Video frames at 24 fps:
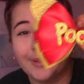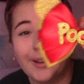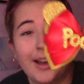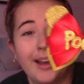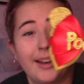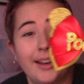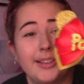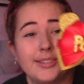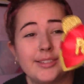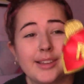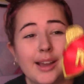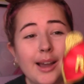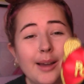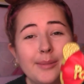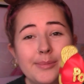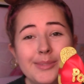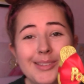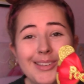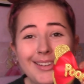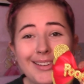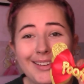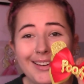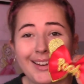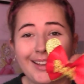colours. I
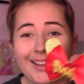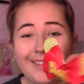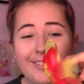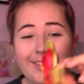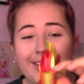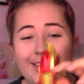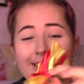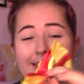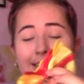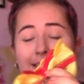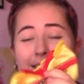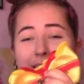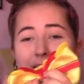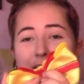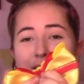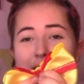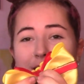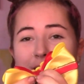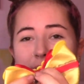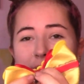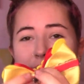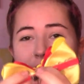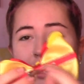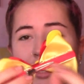absolutely love this, and it's
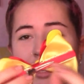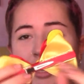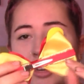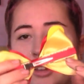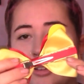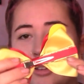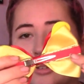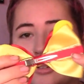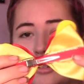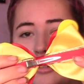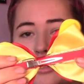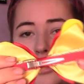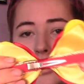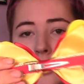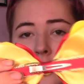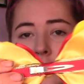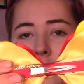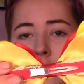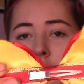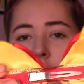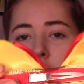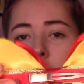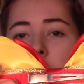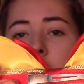just on like a little
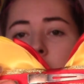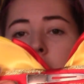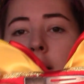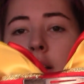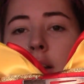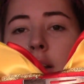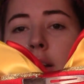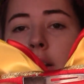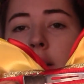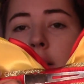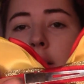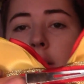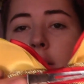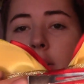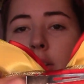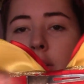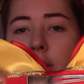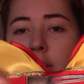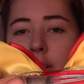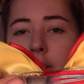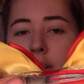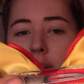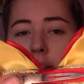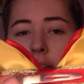
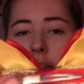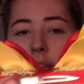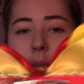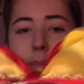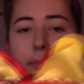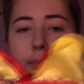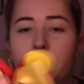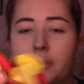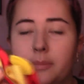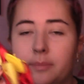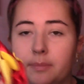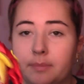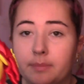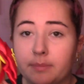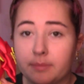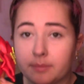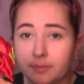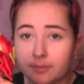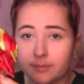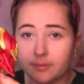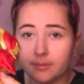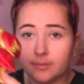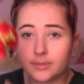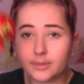crocodile clip.
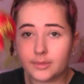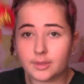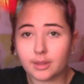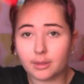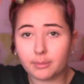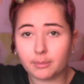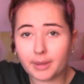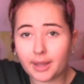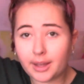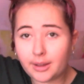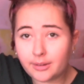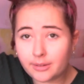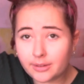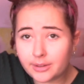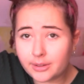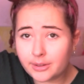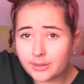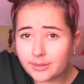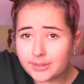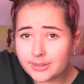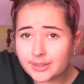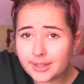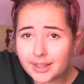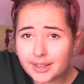But how
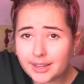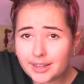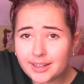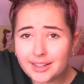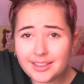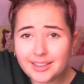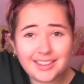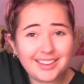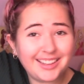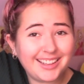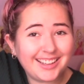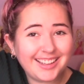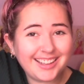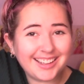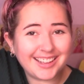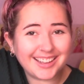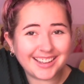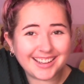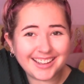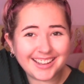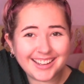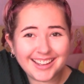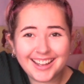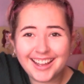cute is that gonna
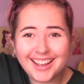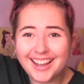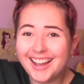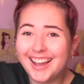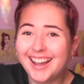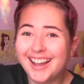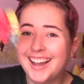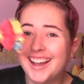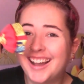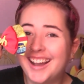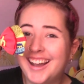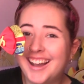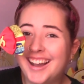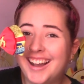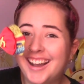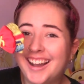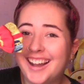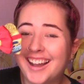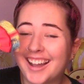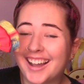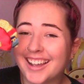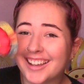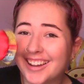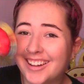look?
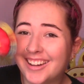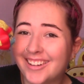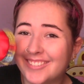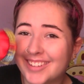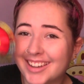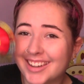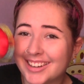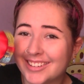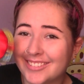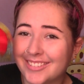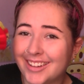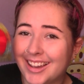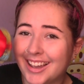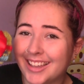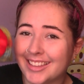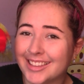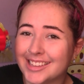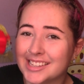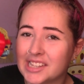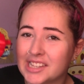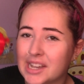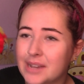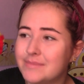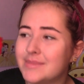I can't wait to wear
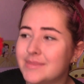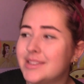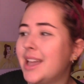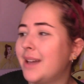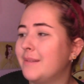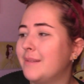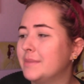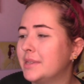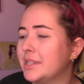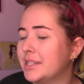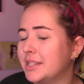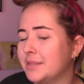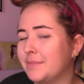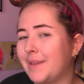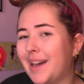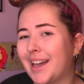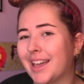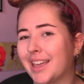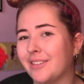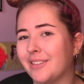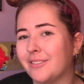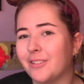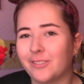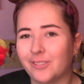this. I'm tempted to
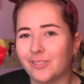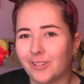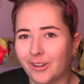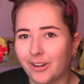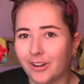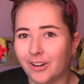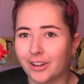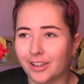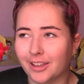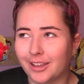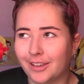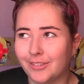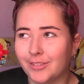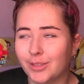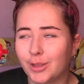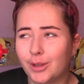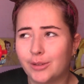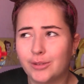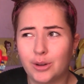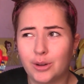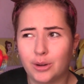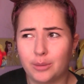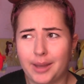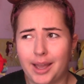pack it for Florida, even though
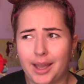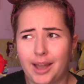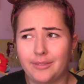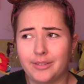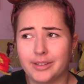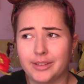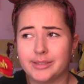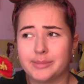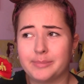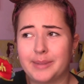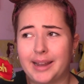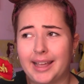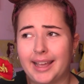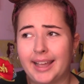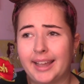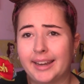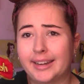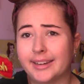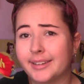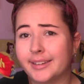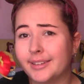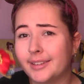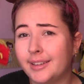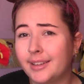I've got all my outfits
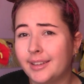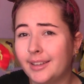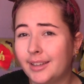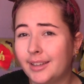planned.